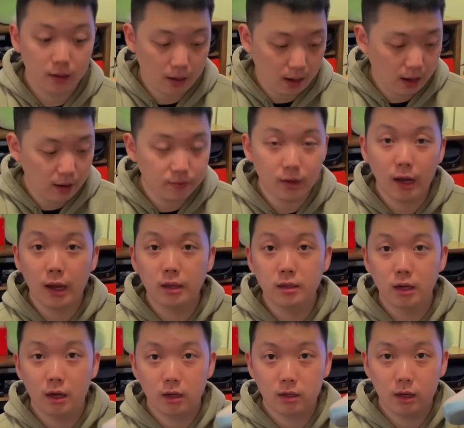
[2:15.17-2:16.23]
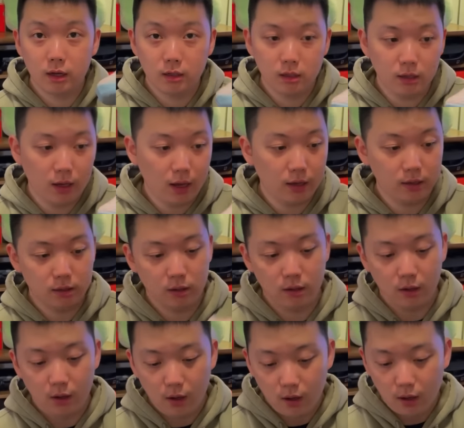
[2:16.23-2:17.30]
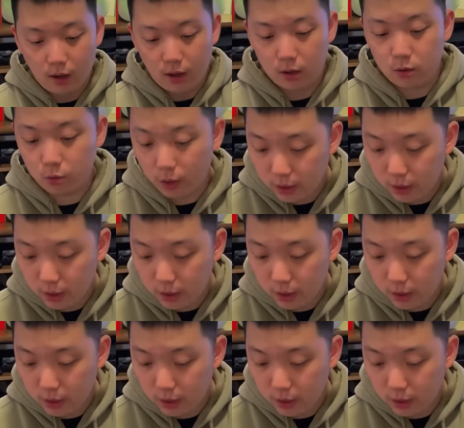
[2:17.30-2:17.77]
I have the Anta K T eight. A great